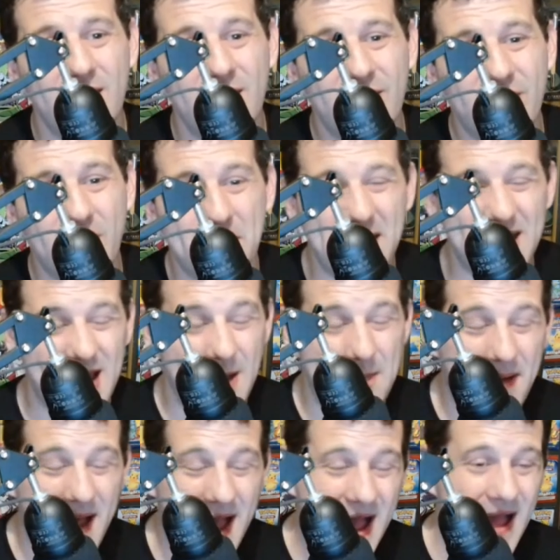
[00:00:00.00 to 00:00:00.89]
for
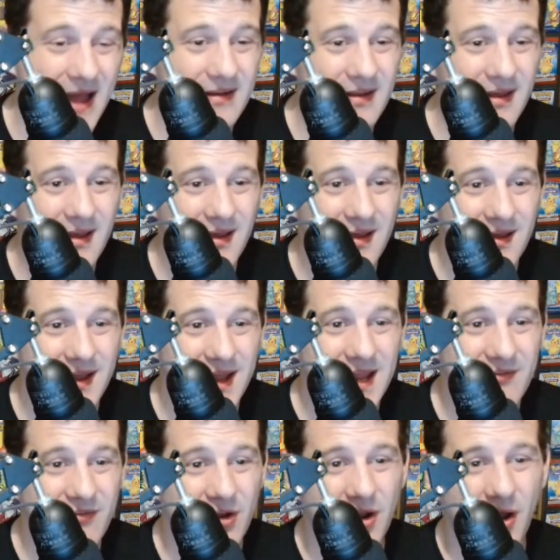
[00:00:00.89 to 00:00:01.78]
Peter Pan,
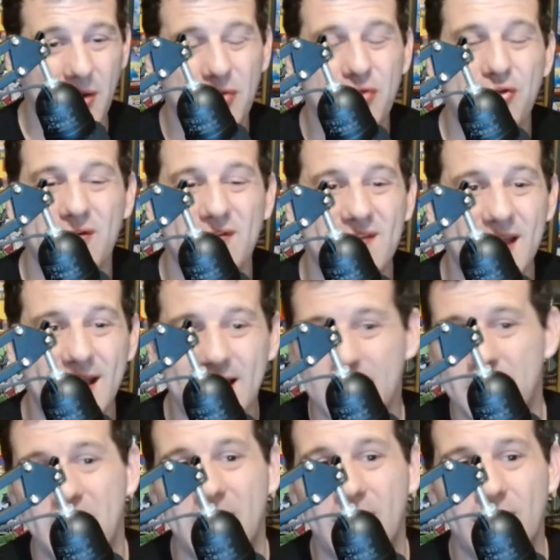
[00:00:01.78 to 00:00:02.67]
even though it's just
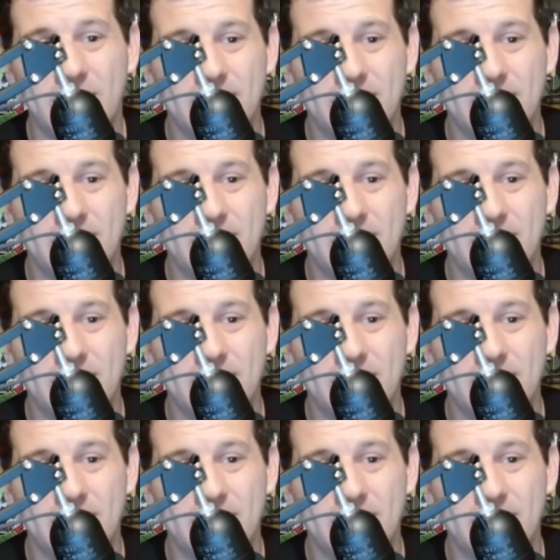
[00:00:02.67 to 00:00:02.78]
Tinkerbell.